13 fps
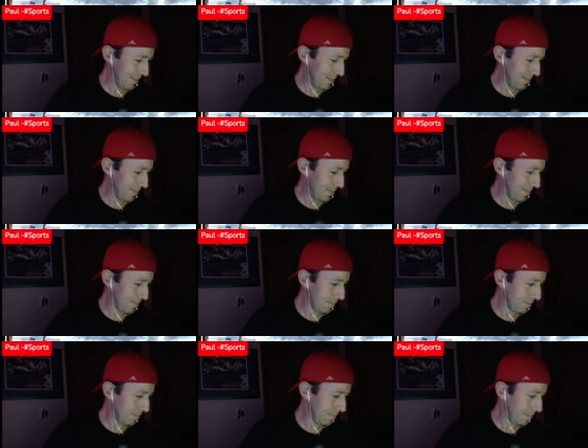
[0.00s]
there is a huge
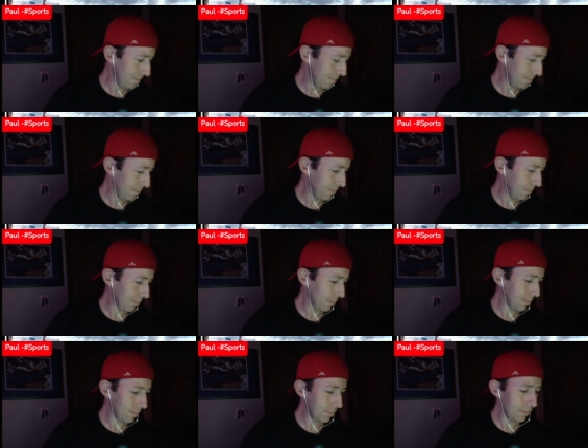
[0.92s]
drop off. You're tr-
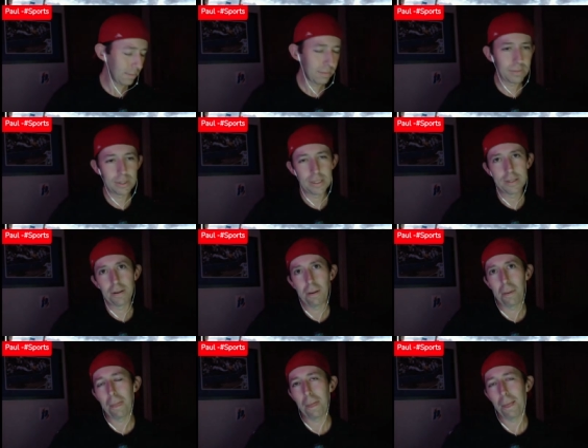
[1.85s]
to go back to your point. There's
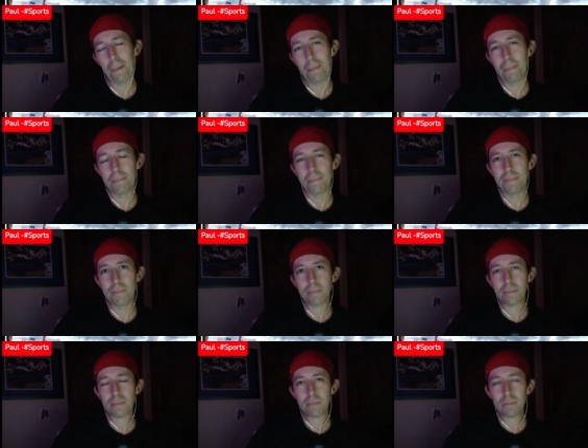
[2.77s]
a huge drop off
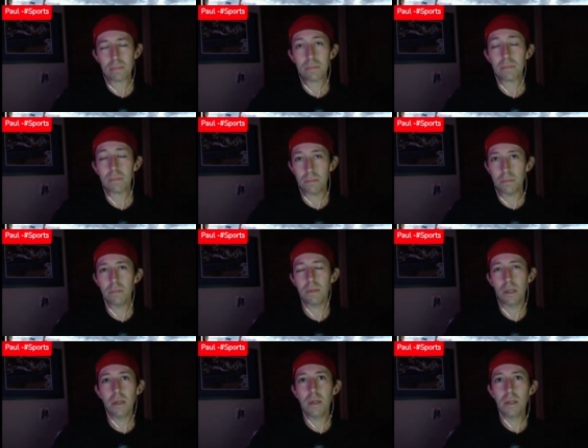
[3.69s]
between Milano and,
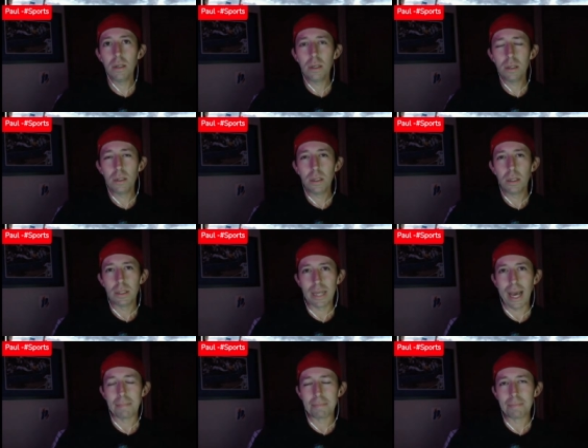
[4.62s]
and Klein. Yeah.
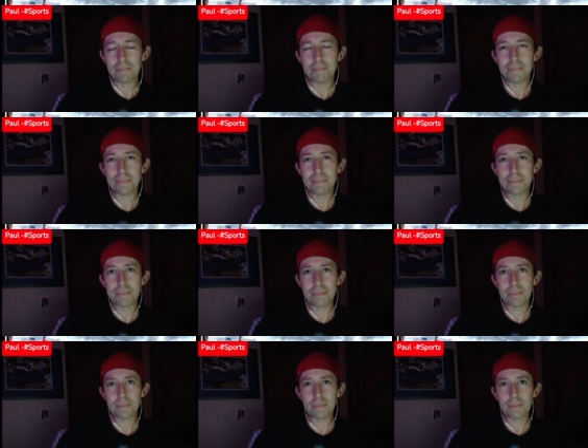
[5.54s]
Klein is going to have one
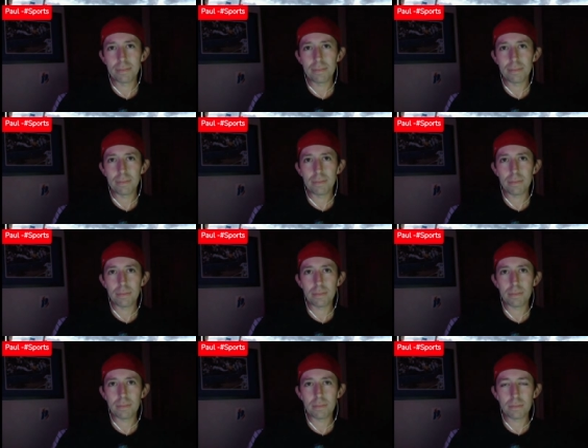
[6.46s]
more year on his deal,
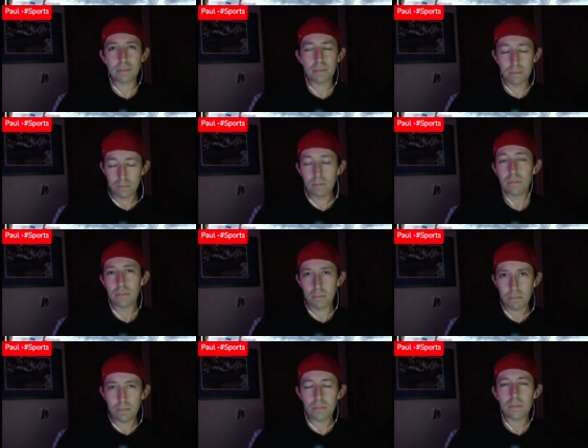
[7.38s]
so your insurance
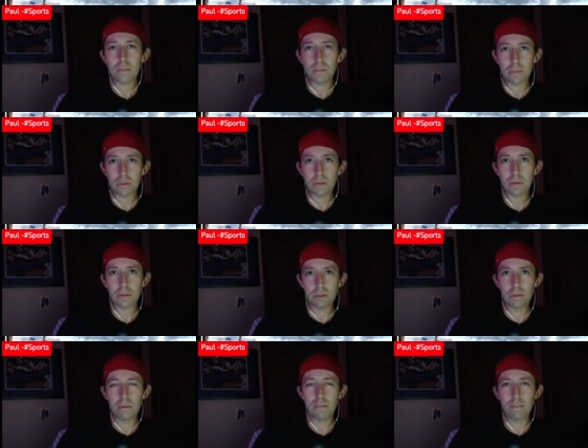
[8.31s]
policy is going to be up there.
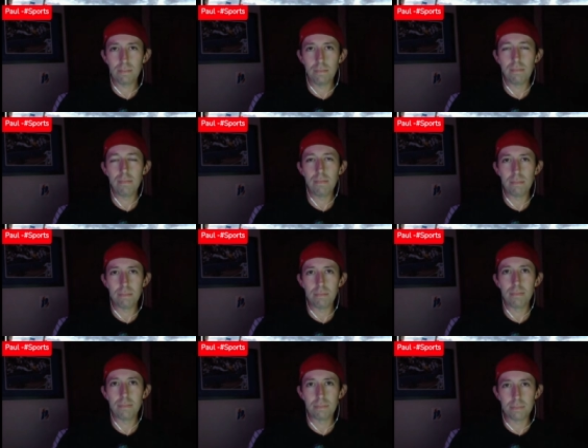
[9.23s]
I understand that.
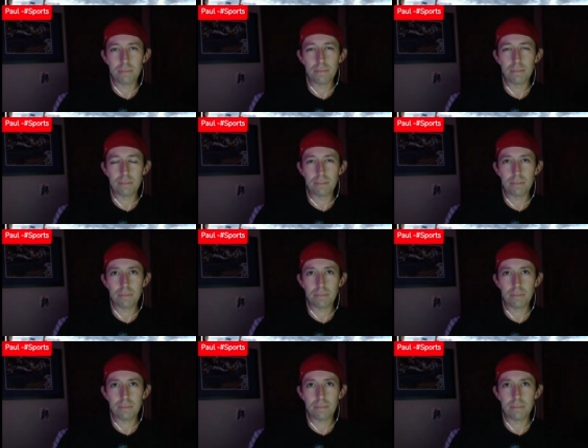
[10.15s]
Dodson,